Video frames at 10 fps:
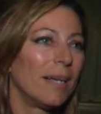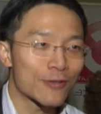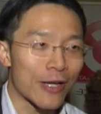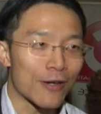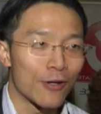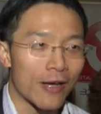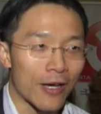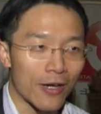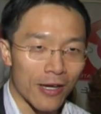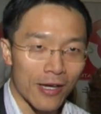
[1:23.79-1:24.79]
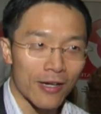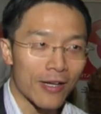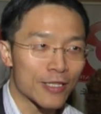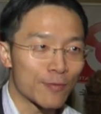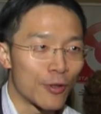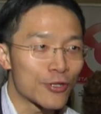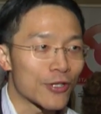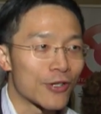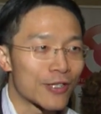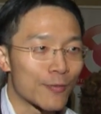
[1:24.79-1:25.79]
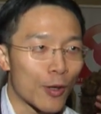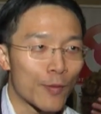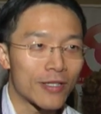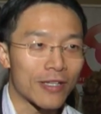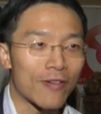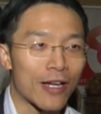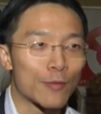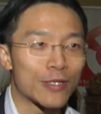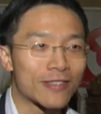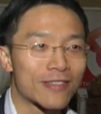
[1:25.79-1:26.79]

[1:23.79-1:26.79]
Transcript: Great exposure on the property development.